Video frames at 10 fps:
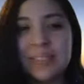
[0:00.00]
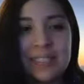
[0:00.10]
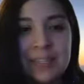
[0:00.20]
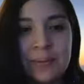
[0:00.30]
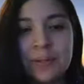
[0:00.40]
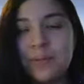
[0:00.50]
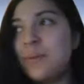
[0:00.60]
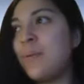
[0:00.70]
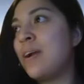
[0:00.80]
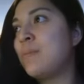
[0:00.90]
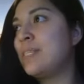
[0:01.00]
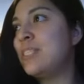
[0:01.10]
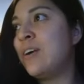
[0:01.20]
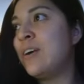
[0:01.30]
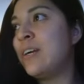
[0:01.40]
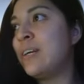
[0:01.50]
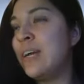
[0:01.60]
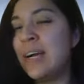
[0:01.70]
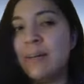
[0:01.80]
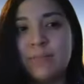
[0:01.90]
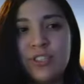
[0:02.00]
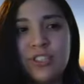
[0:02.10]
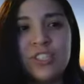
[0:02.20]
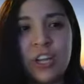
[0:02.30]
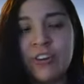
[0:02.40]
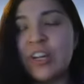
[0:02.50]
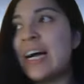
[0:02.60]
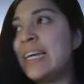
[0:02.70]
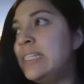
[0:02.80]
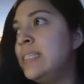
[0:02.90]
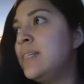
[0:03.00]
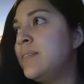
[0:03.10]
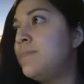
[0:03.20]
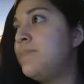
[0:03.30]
and see what the requirements are, just a general idea.